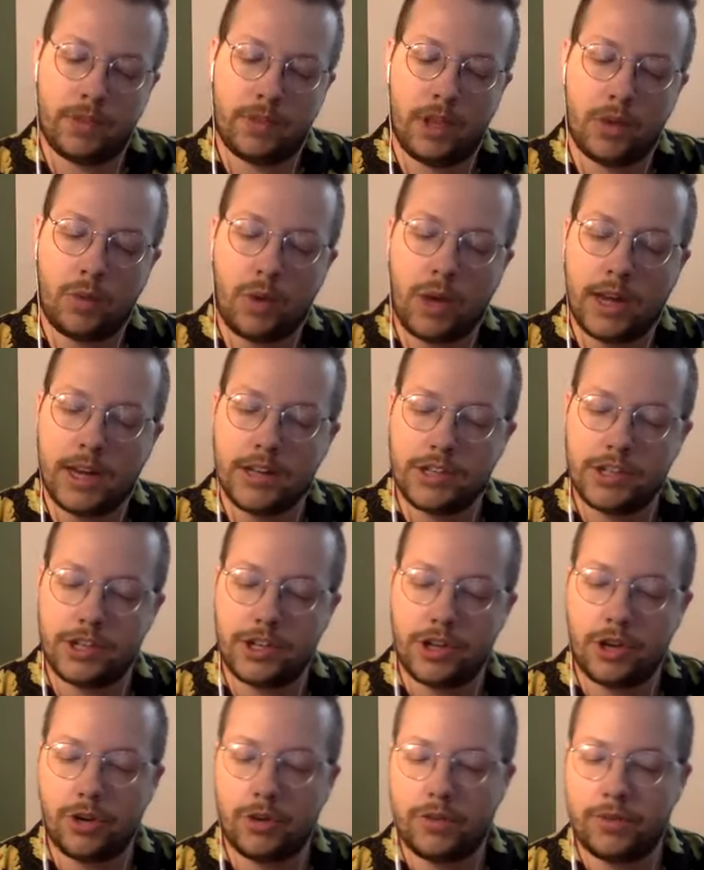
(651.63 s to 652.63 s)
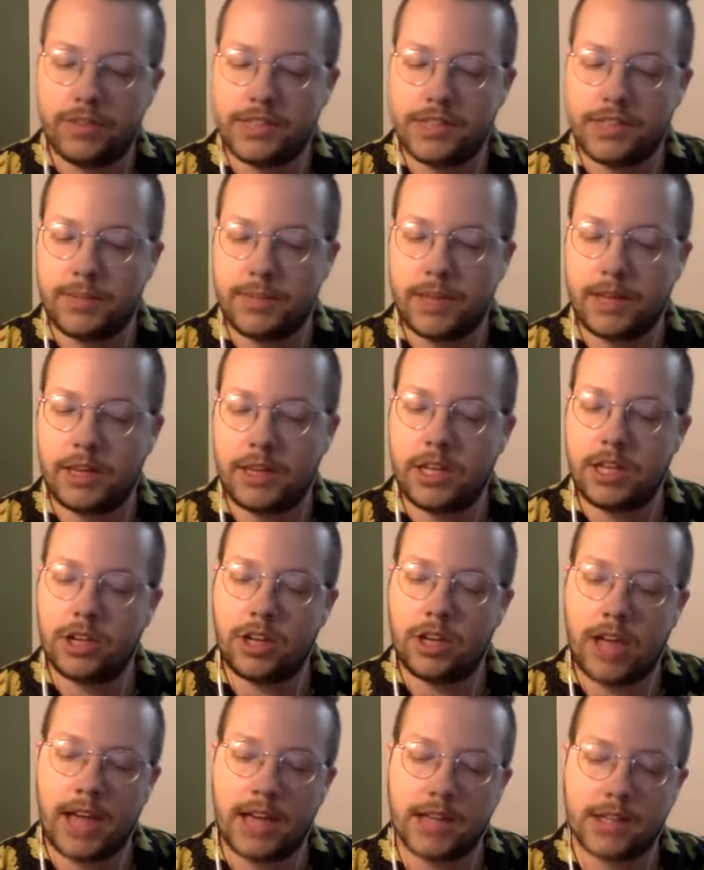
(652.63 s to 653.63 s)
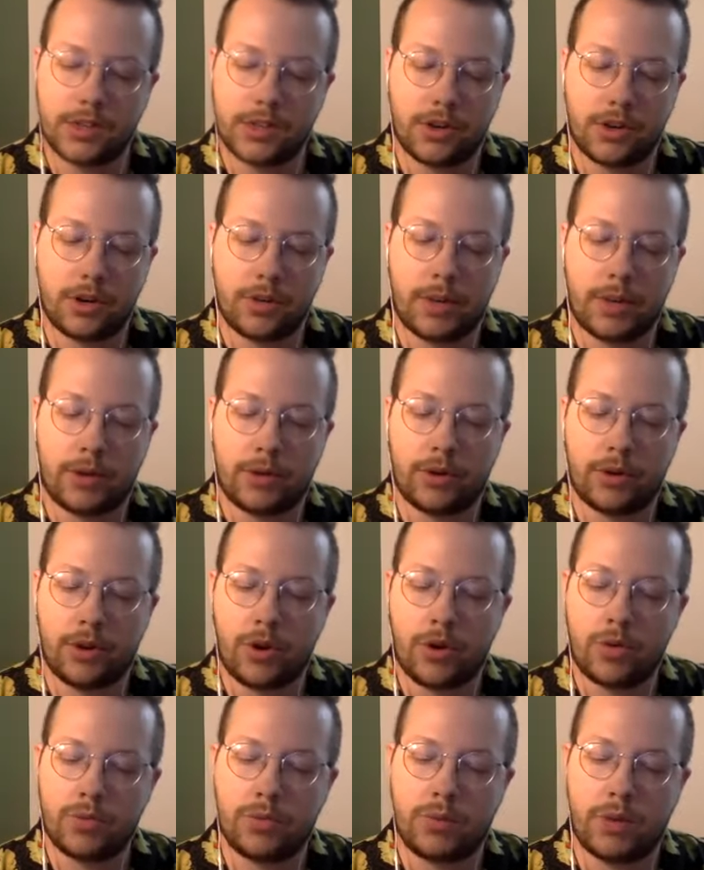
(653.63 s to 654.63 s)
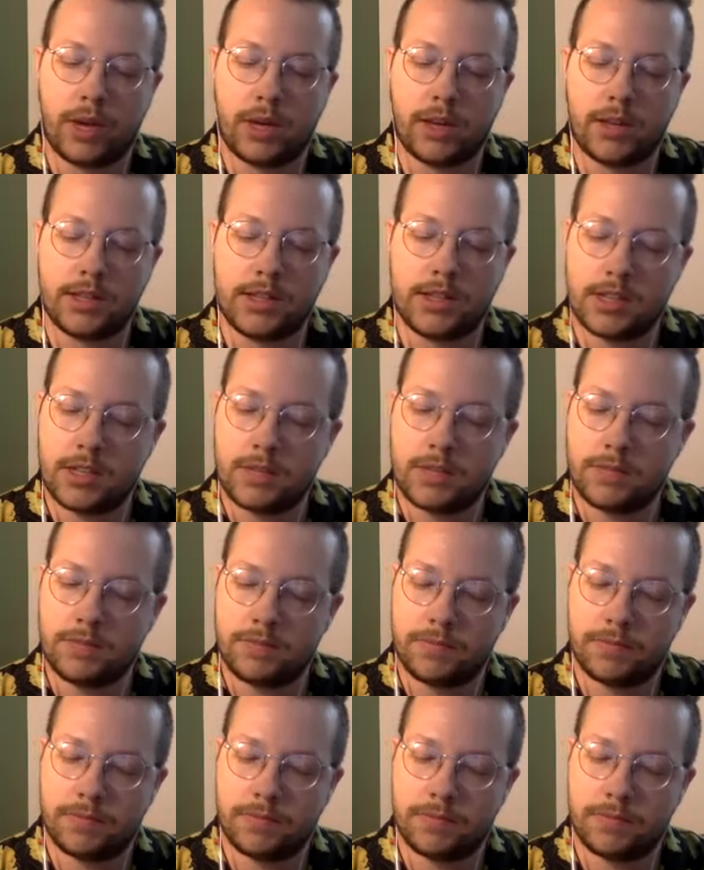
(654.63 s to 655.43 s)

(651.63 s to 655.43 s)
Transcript: and wanted to know if this meant he could ask her about her own pregnancy